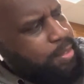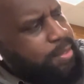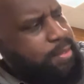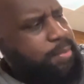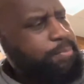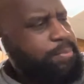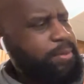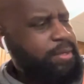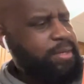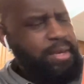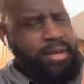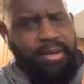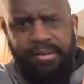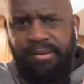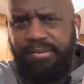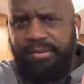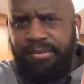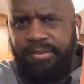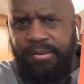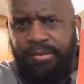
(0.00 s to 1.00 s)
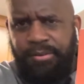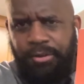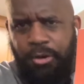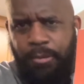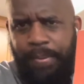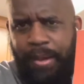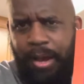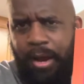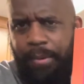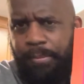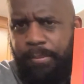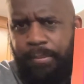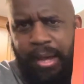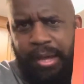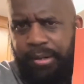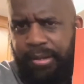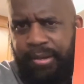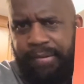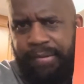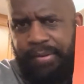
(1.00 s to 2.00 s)
But yeah, this is a dope album. I
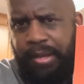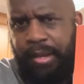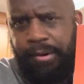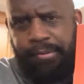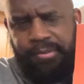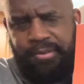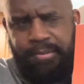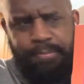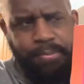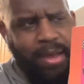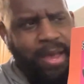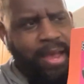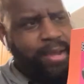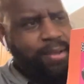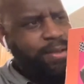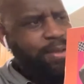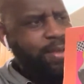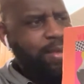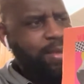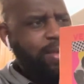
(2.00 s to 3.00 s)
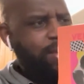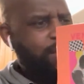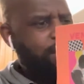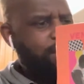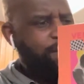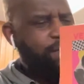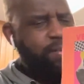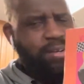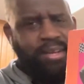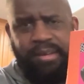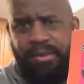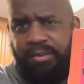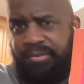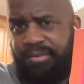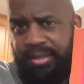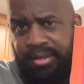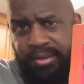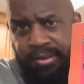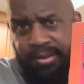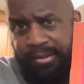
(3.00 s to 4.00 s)
love Anderson .Paak. Everything he's
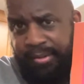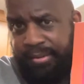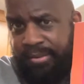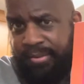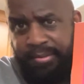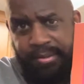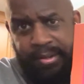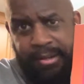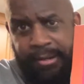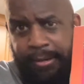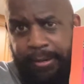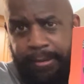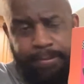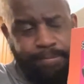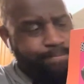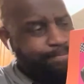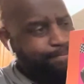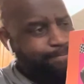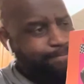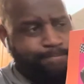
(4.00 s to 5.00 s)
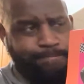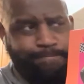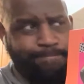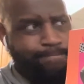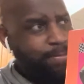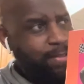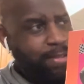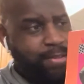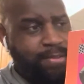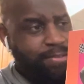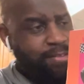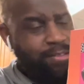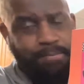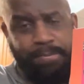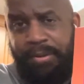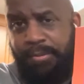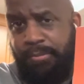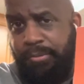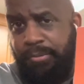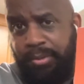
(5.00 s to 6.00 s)
done, this has
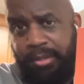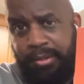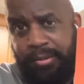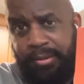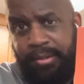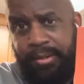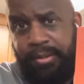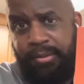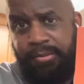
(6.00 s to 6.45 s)
been really good.